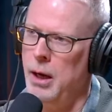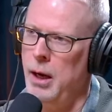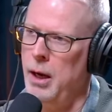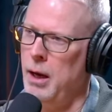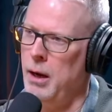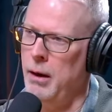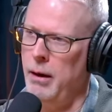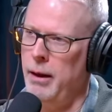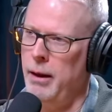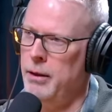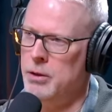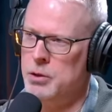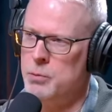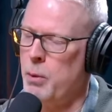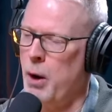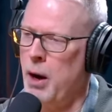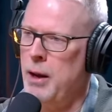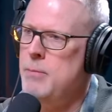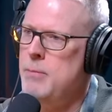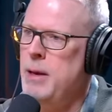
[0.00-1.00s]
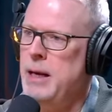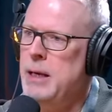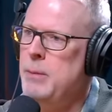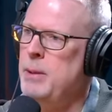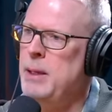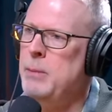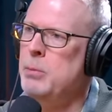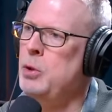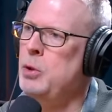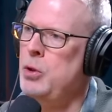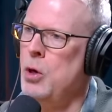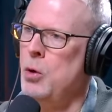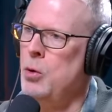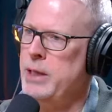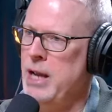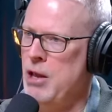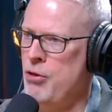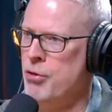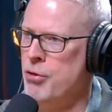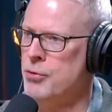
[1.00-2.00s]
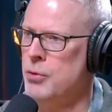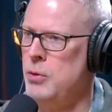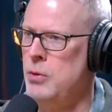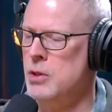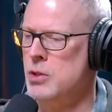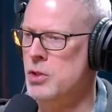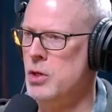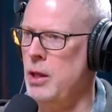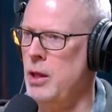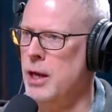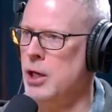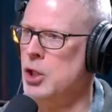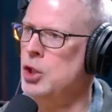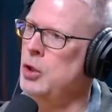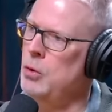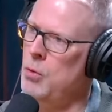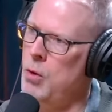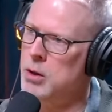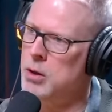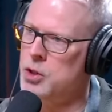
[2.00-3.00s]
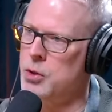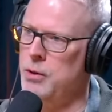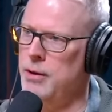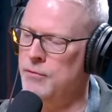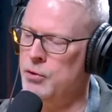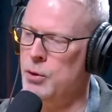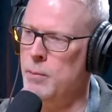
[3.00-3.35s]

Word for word: And there's probably many people who don't get through the selection who also have